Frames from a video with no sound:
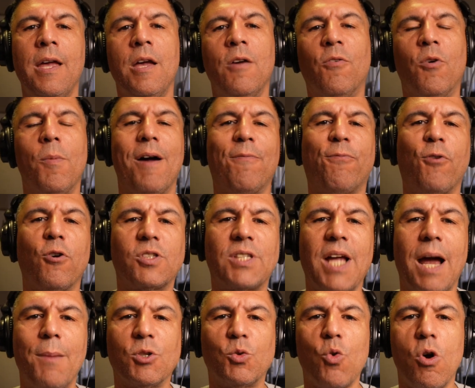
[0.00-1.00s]
For my first
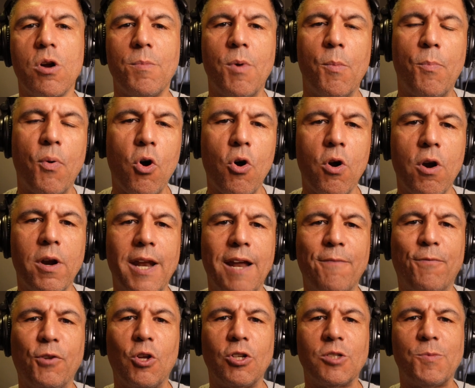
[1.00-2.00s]
timers, welcome aboard.
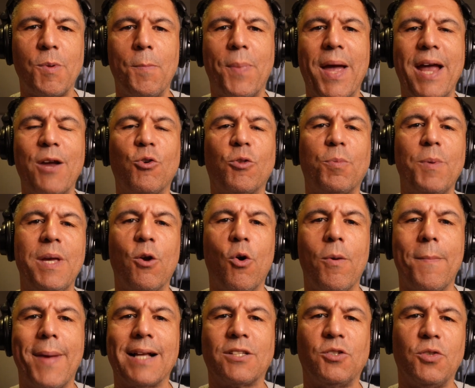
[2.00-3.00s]
And for those who've been banging with me
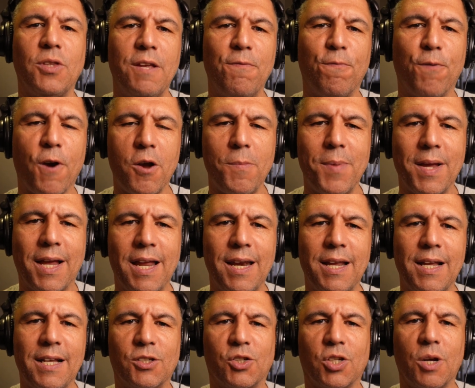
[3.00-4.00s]
going back to the very
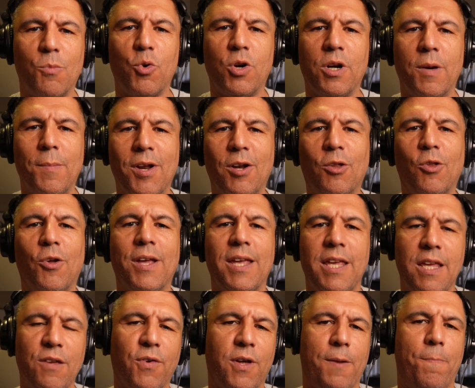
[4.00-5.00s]
beginning, somewhere in the middle, or
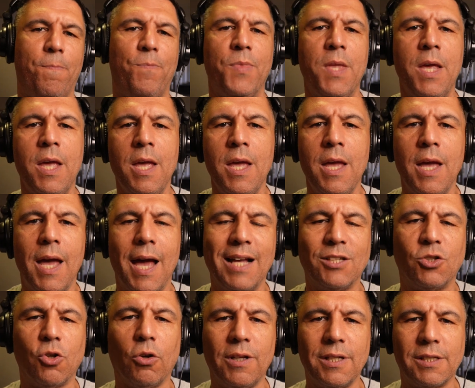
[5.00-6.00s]
even
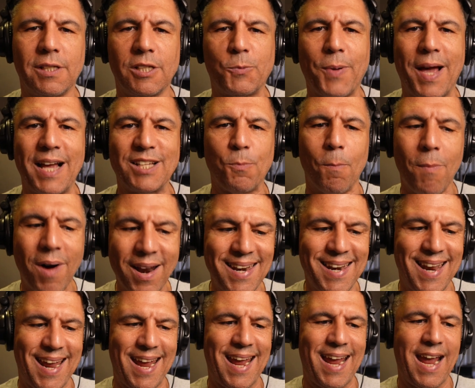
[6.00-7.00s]
as early as this past
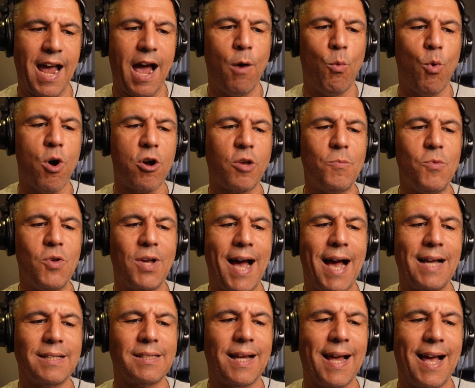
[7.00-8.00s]
Monday, I welcome you
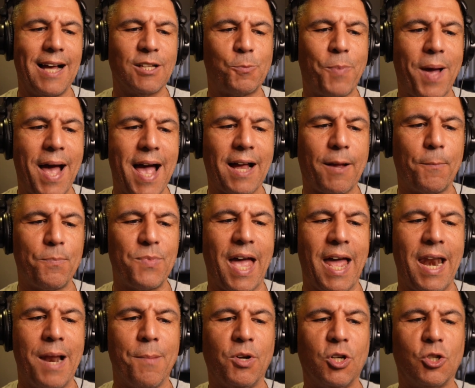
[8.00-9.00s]
guys and gals back.
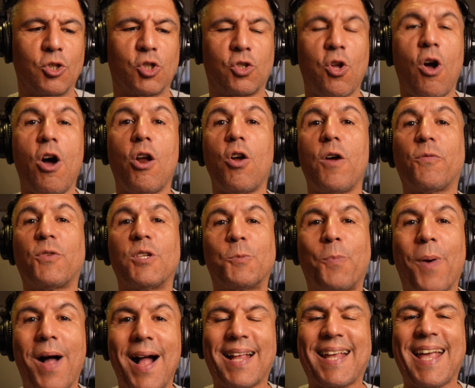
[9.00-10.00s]
And I'm going to start off this
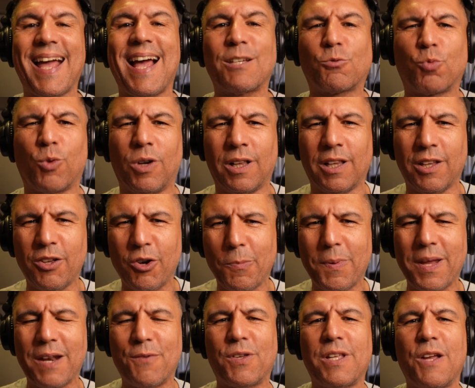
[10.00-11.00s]
podcast with a little
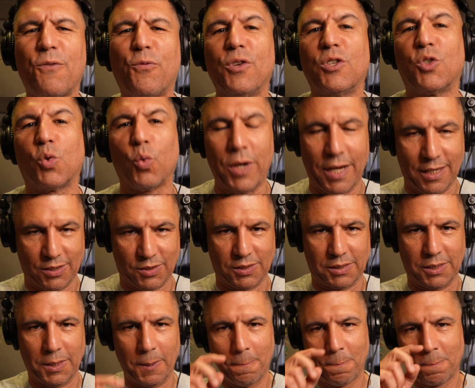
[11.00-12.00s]
bit of a different
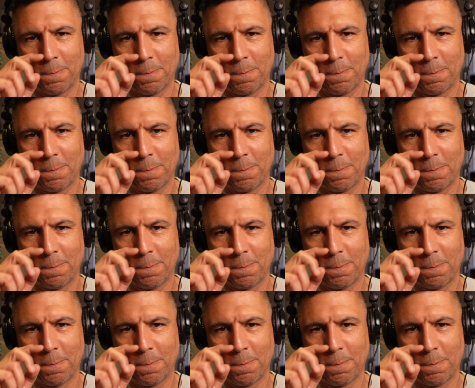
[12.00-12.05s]
twist.